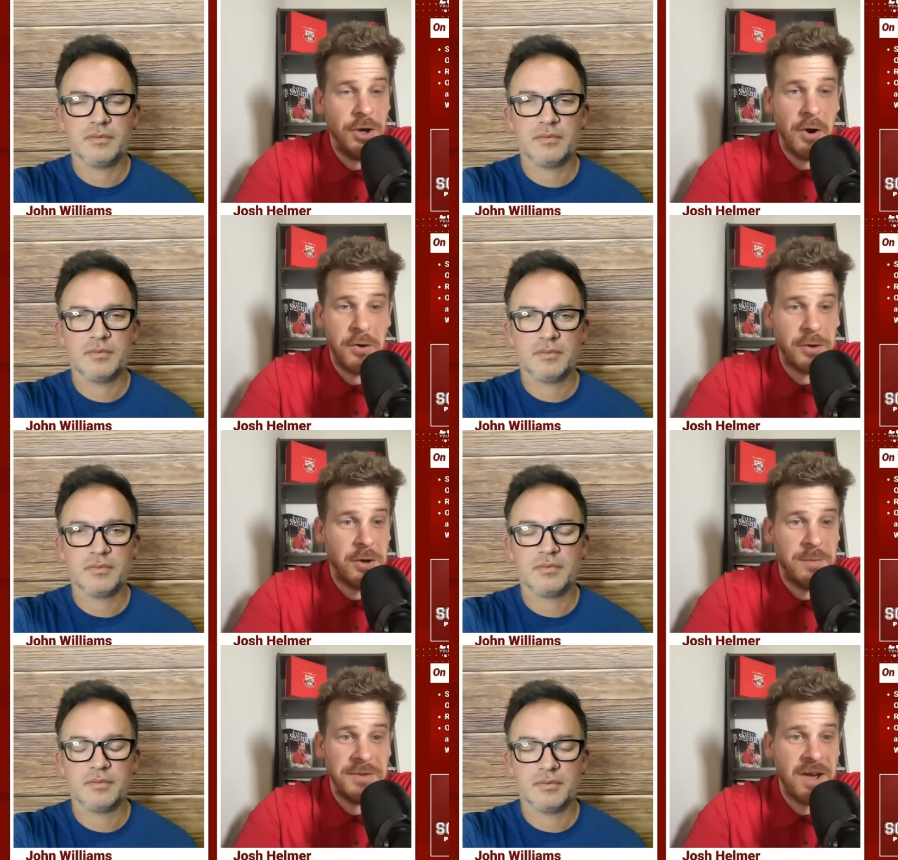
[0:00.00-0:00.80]

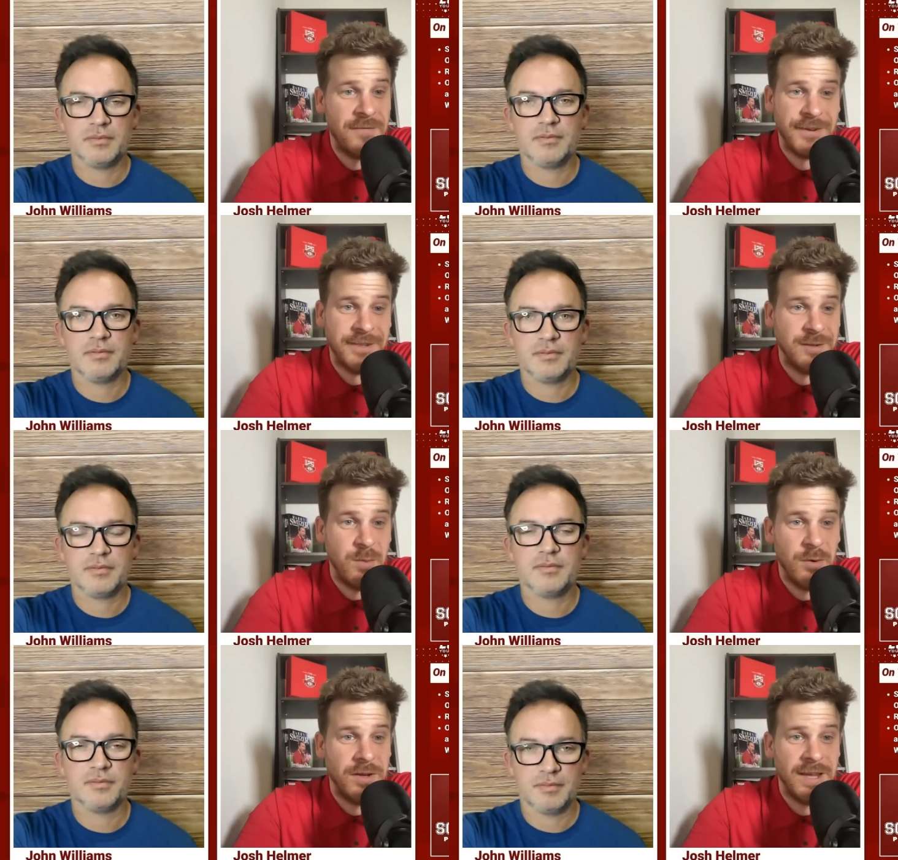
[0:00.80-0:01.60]
Speaker 1: Oklahoma's offense is
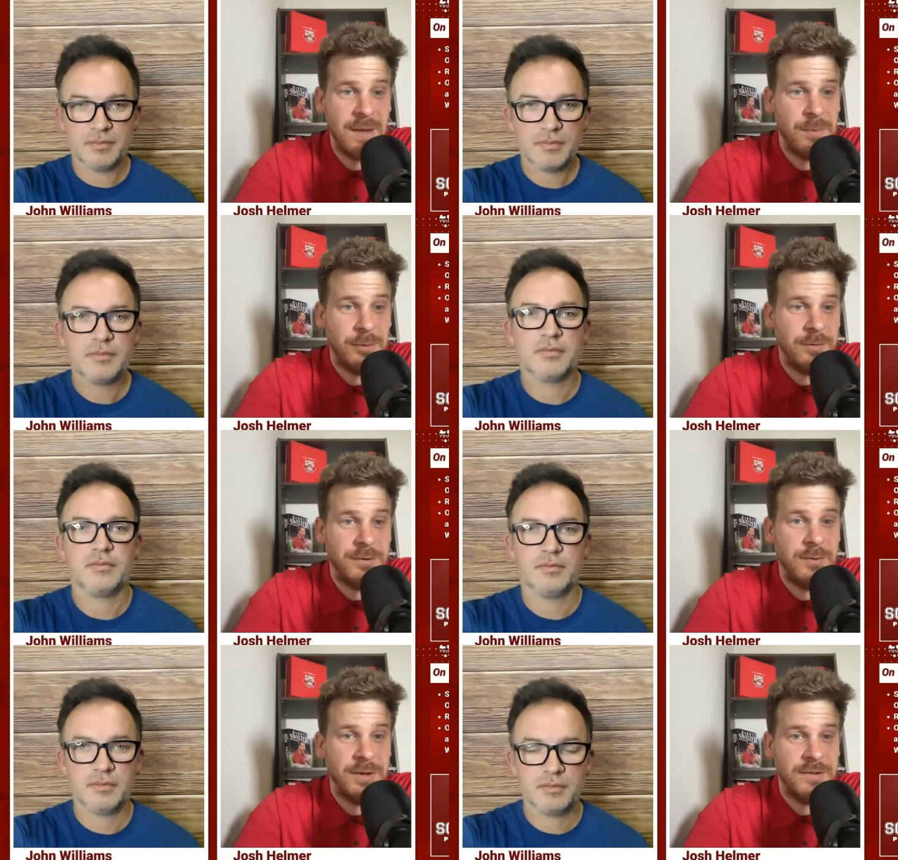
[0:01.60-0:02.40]
more than capable of
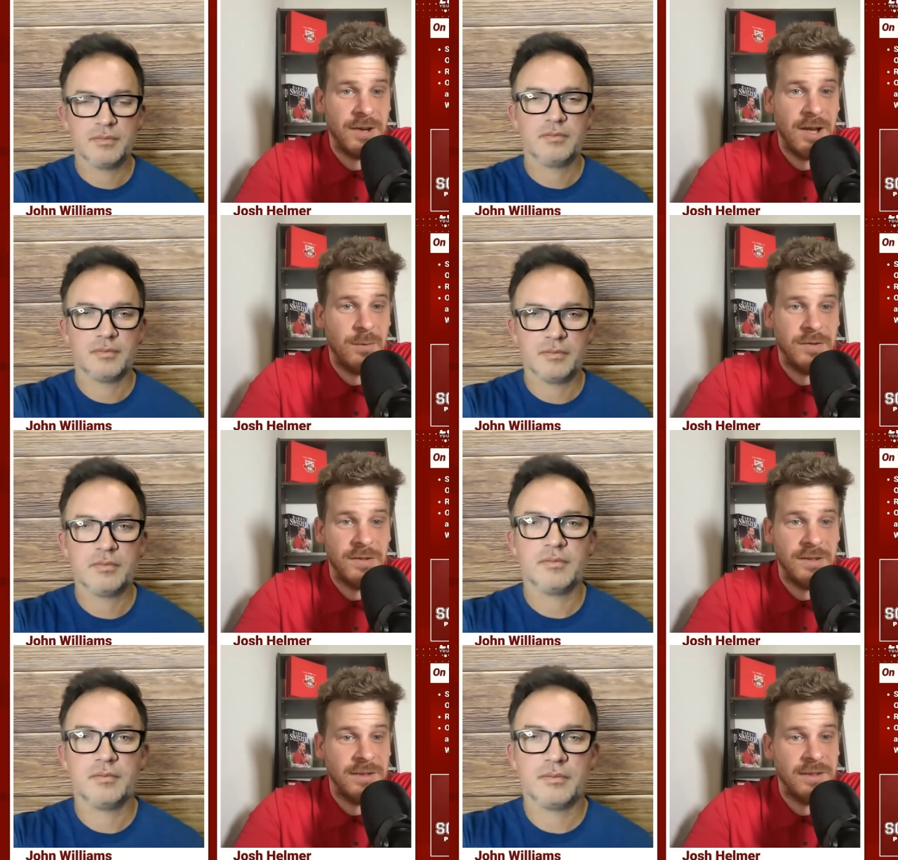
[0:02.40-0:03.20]
doing, John, which
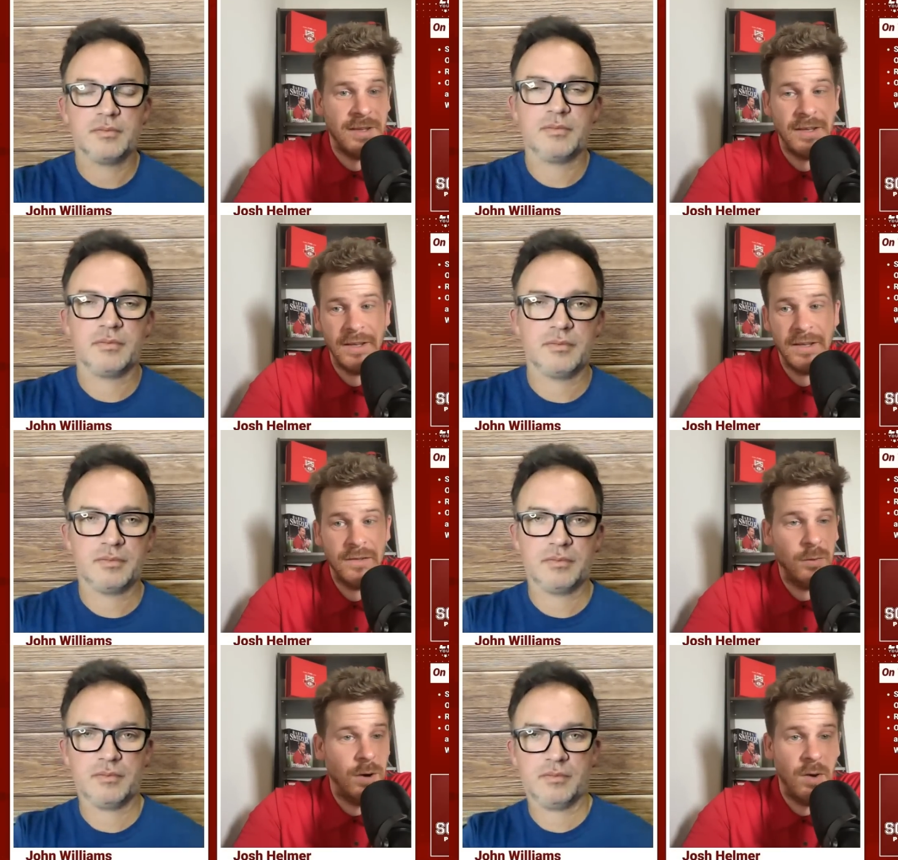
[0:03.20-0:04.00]
is
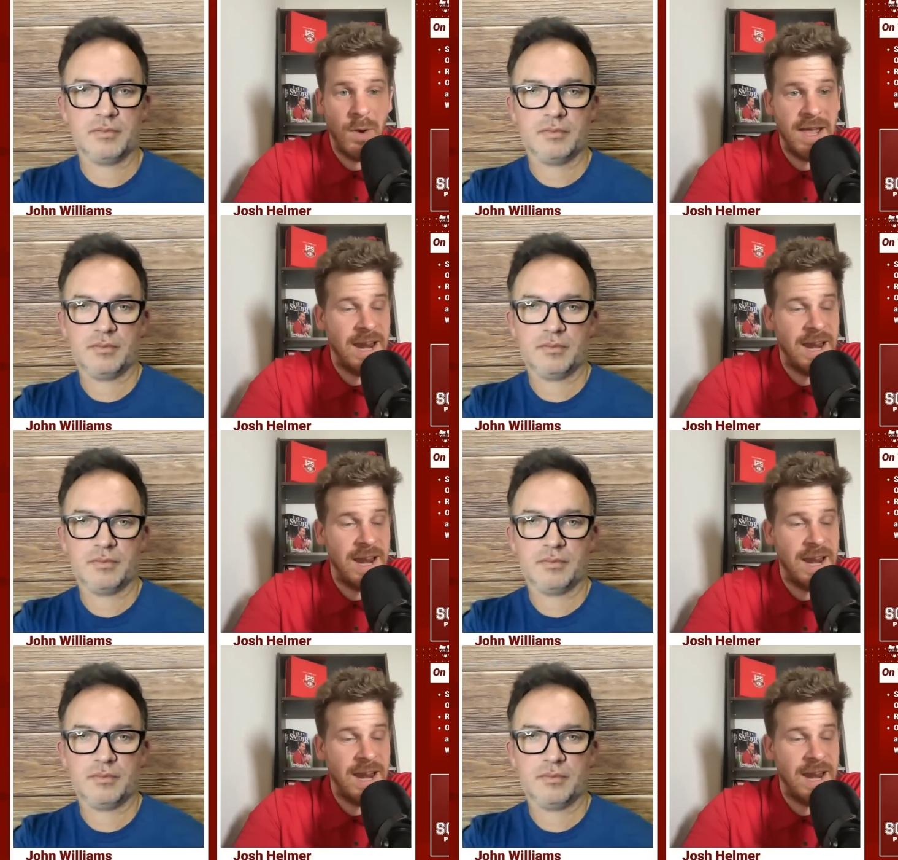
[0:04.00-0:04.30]
to run away and